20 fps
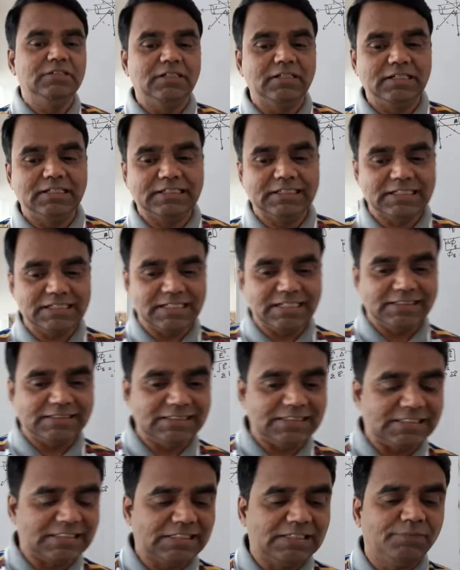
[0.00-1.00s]
Like it's like
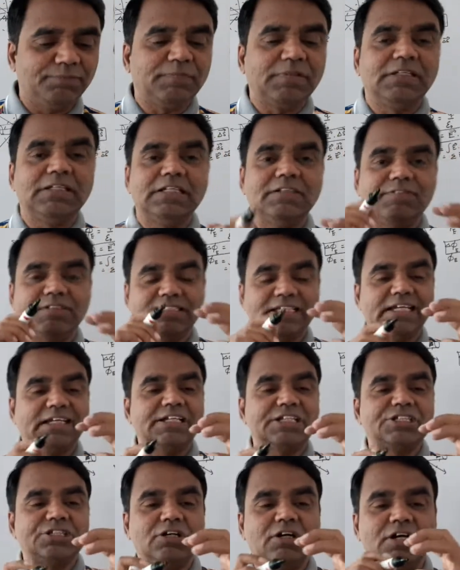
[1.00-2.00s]
this. If you take
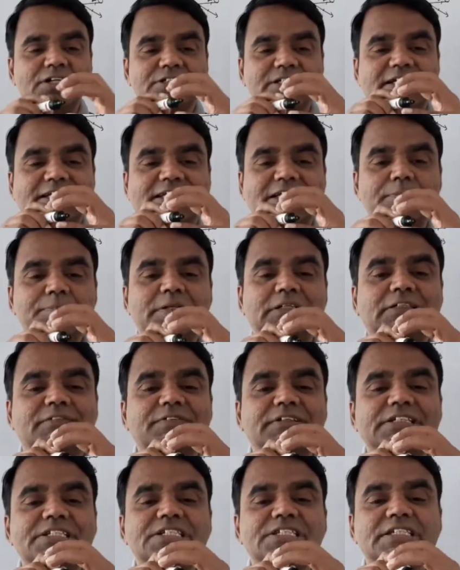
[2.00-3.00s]
a charge and I keep it at the
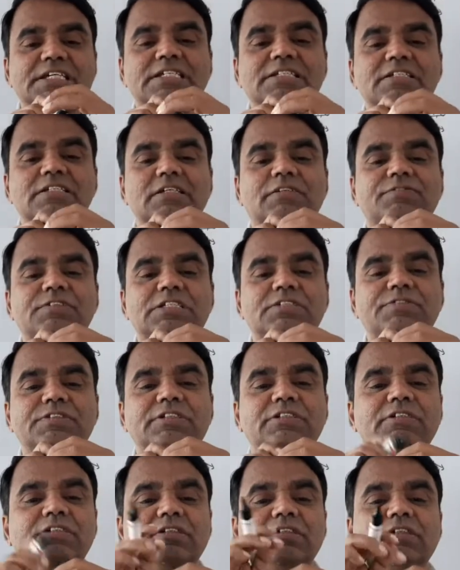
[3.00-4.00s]
very center of a
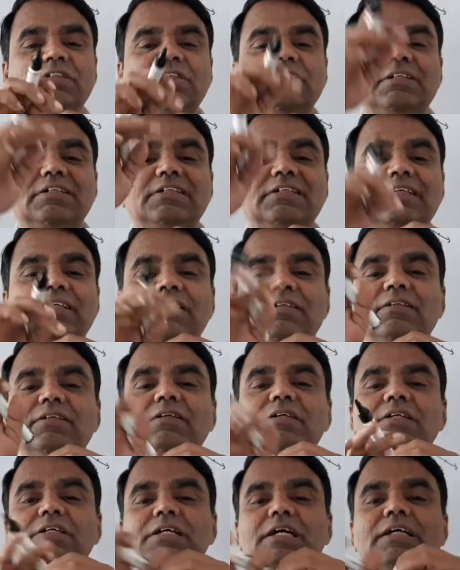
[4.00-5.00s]
sphere,
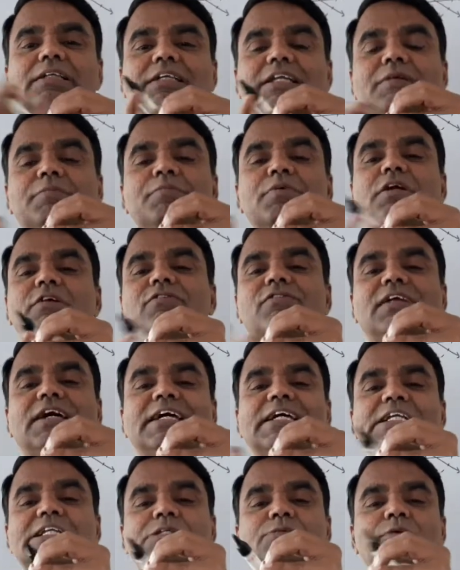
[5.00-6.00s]
then the number of
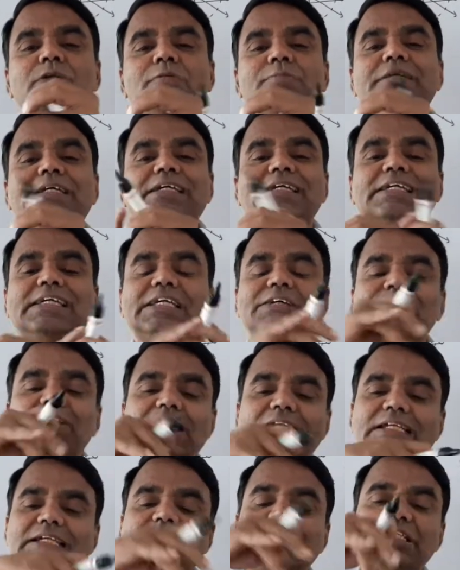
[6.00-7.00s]
lines will be
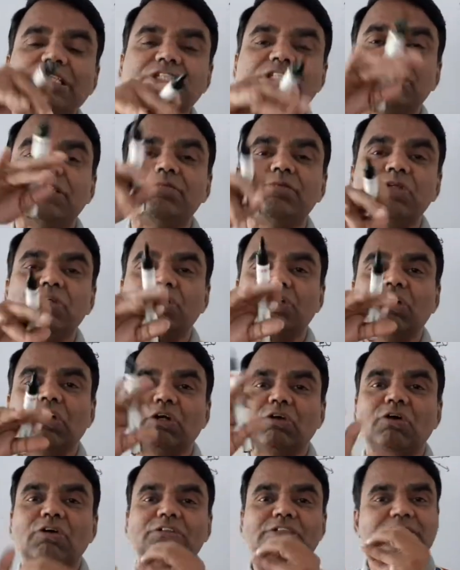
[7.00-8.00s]
evenly distributed
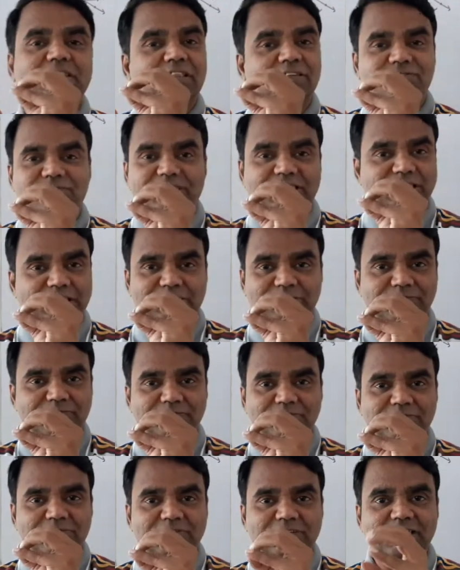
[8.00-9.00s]
along the surface.
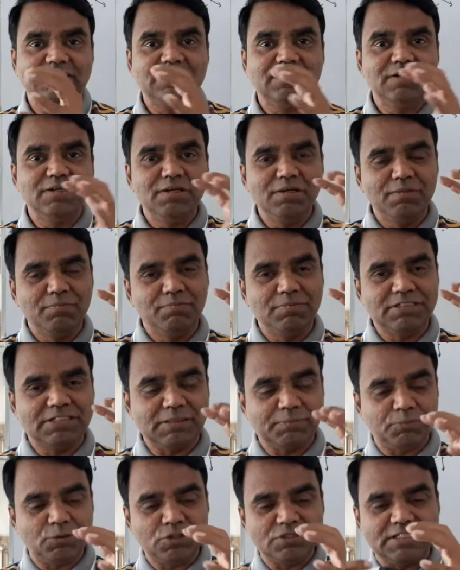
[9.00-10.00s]
Right? But
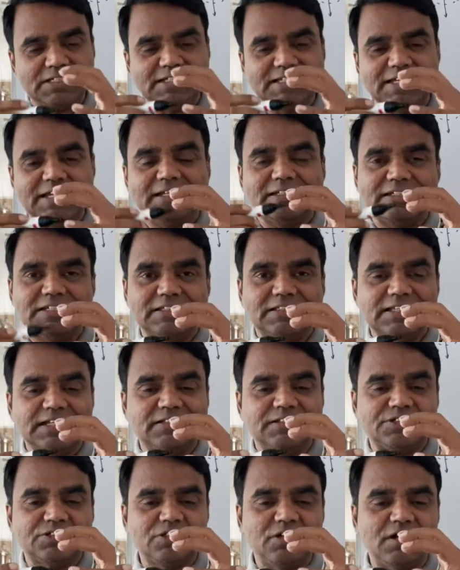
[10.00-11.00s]
suppose I take
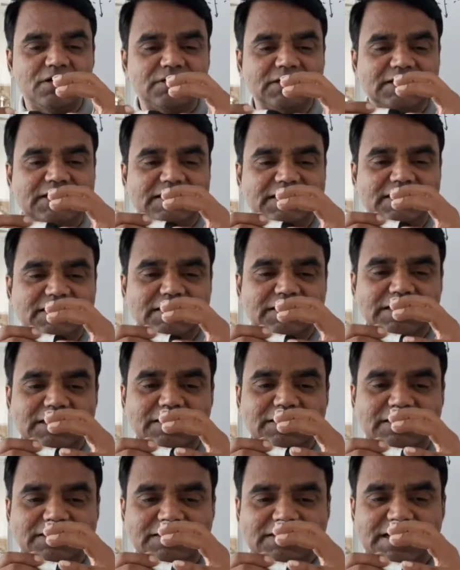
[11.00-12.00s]
the charge and
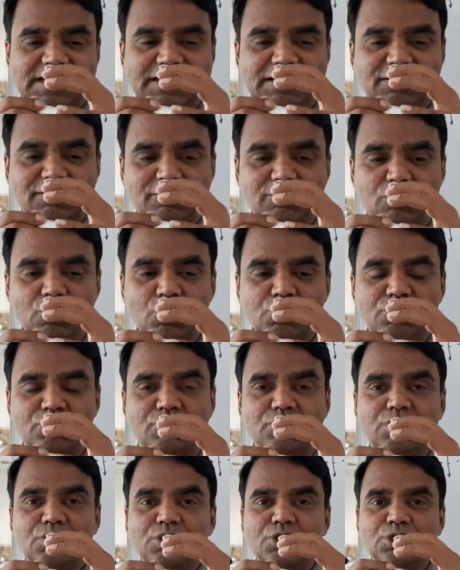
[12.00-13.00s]
take it
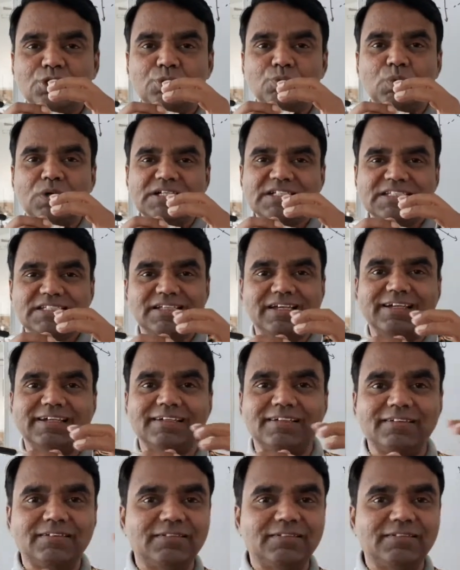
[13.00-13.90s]
closer to one side.